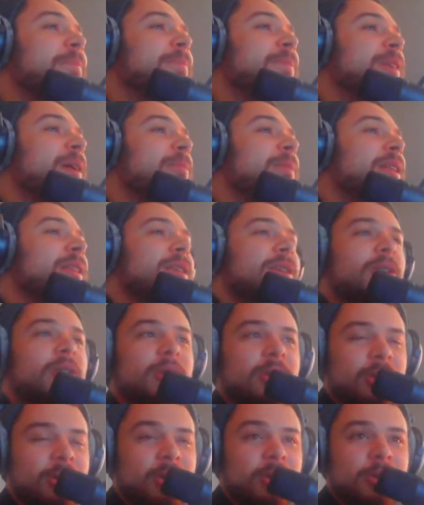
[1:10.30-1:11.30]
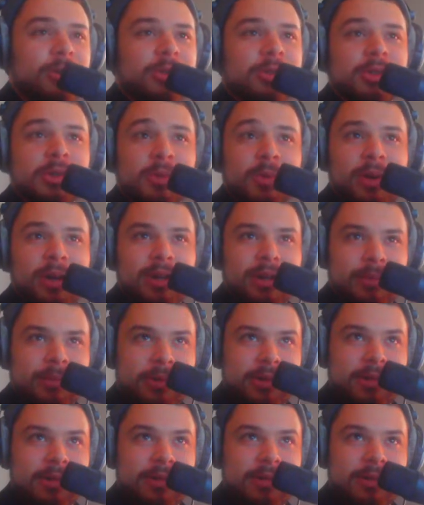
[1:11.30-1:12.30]
I'm not the uncultured swine.
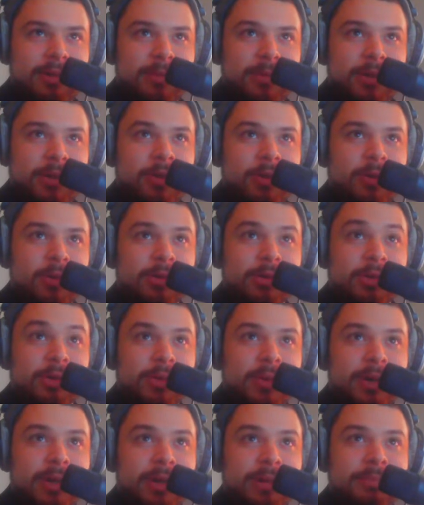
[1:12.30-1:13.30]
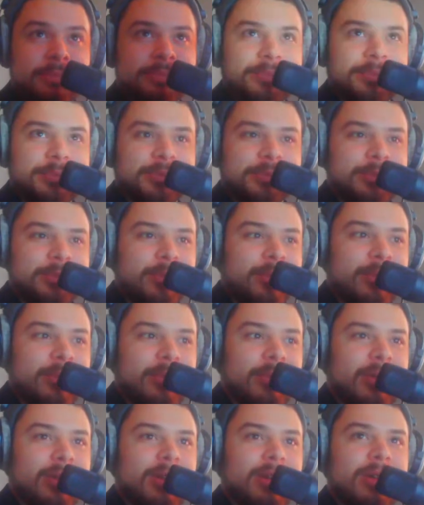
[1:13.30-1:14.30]
I'm the cultured swine.
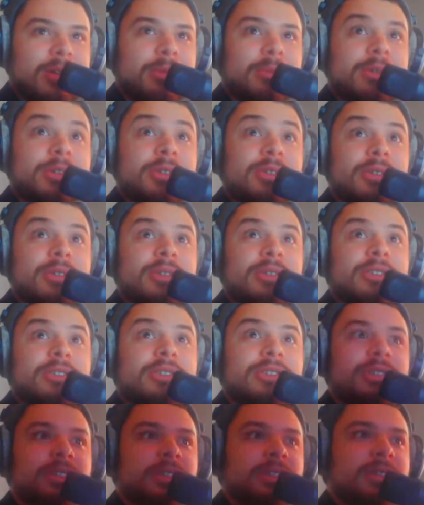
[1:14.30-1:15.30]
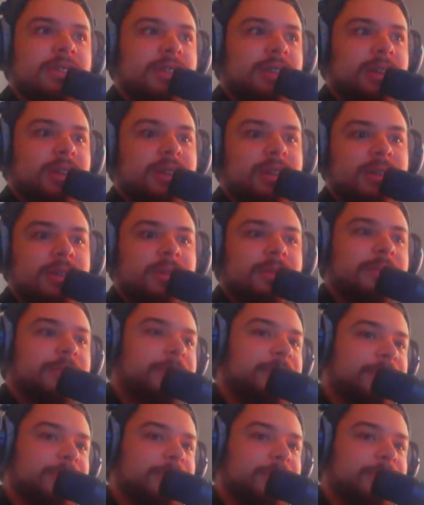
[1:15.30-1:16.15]
Here, let me turn this shit down.